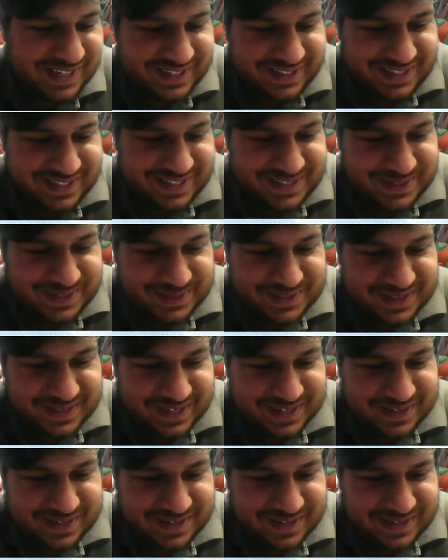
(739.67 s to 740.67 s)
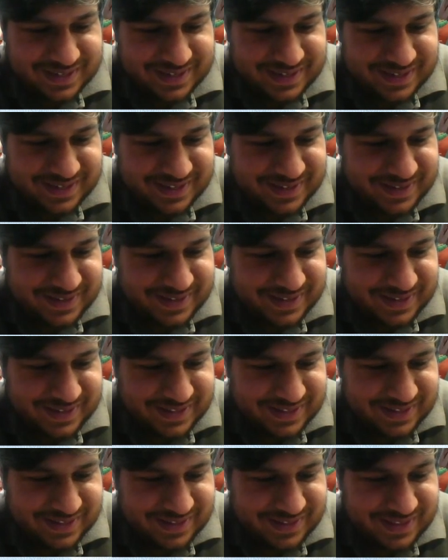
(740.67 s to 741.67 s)
This looks like
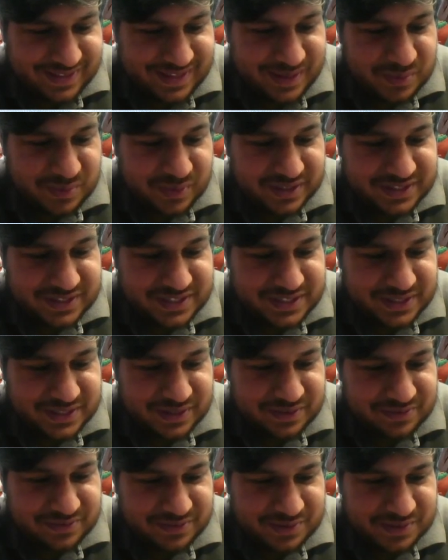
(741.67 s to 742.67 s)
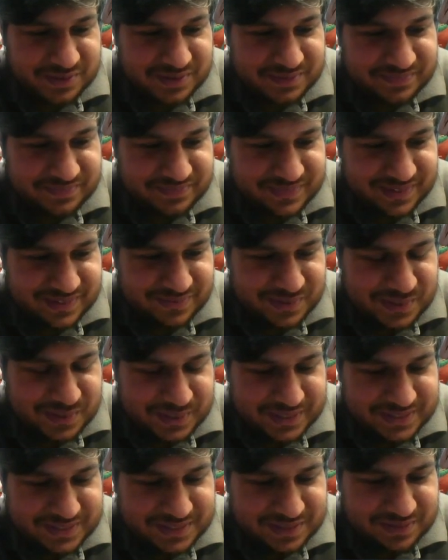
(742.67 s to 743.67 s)
the one to go for if you're
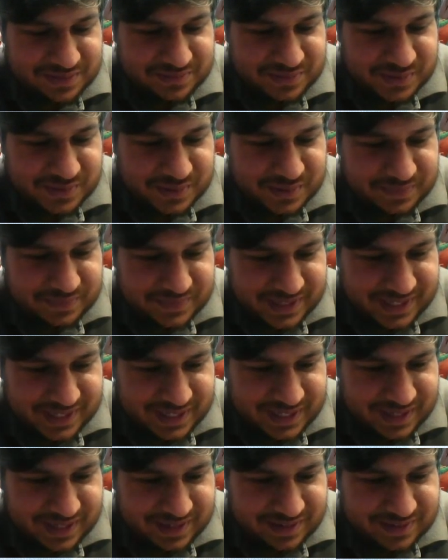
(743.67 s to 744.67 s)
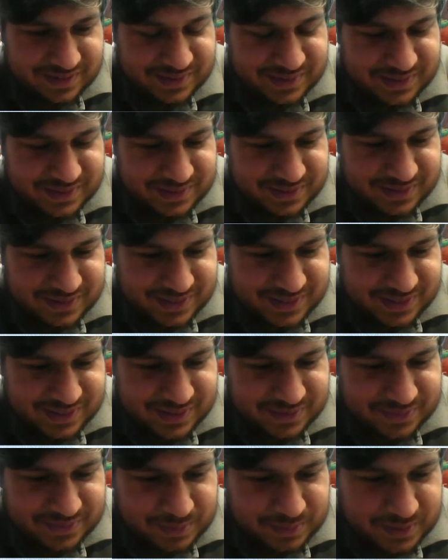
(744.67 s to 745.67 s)
going to go for any
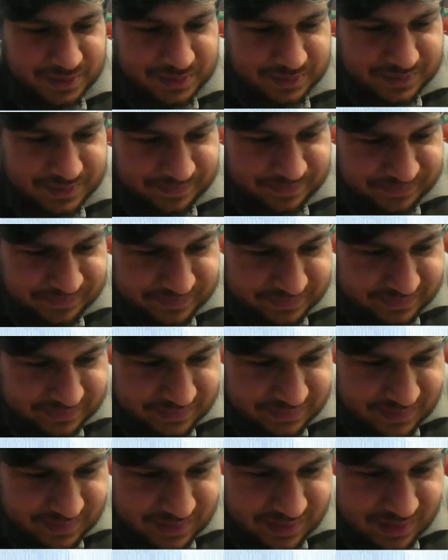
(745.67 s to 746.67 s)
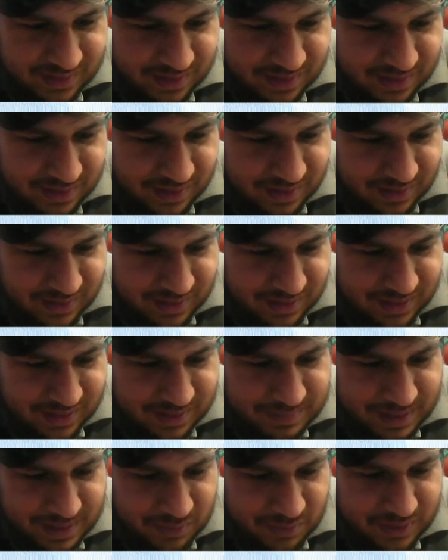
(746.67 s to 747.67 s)
of the Pokemon.
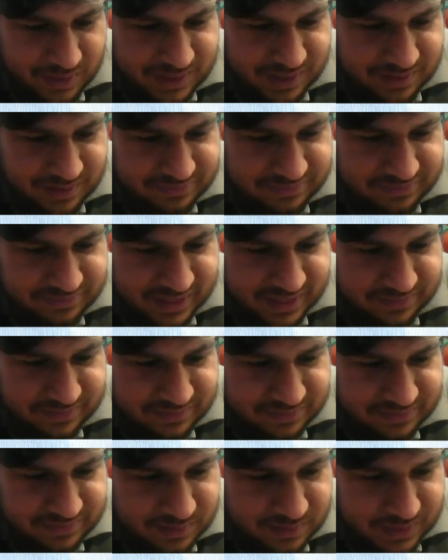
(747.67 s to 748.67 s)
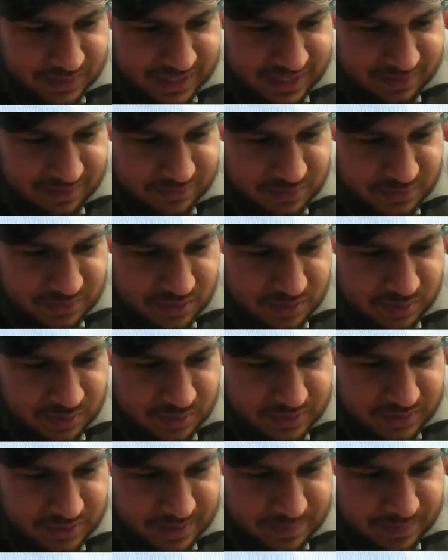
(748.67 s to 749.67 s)
At 1 out of 5, we have All
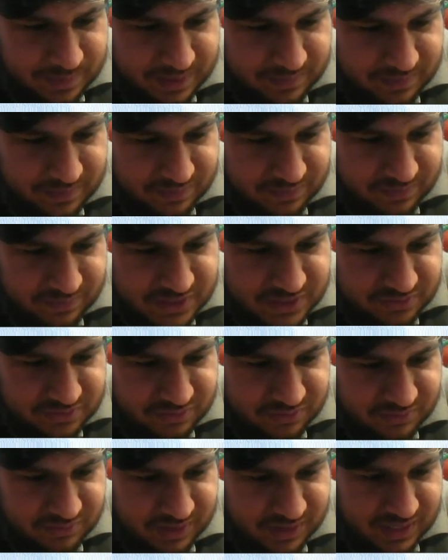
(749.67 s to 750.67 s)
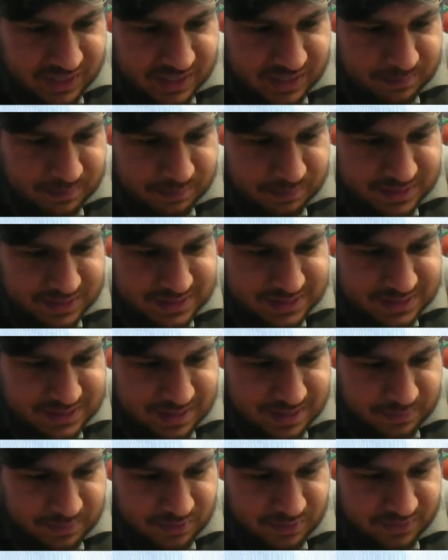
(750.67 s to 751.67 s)
Aboard MP Refresh 3 and Mud
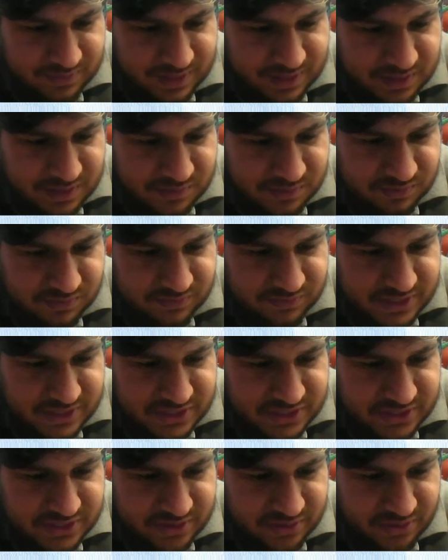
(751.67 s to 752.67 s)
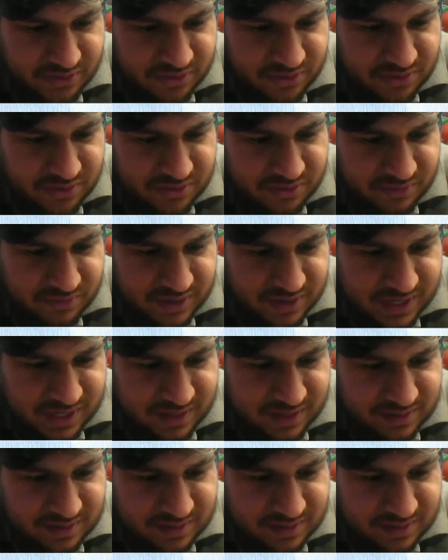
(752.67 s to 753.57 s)
Slap Move Gauge Refresh 3.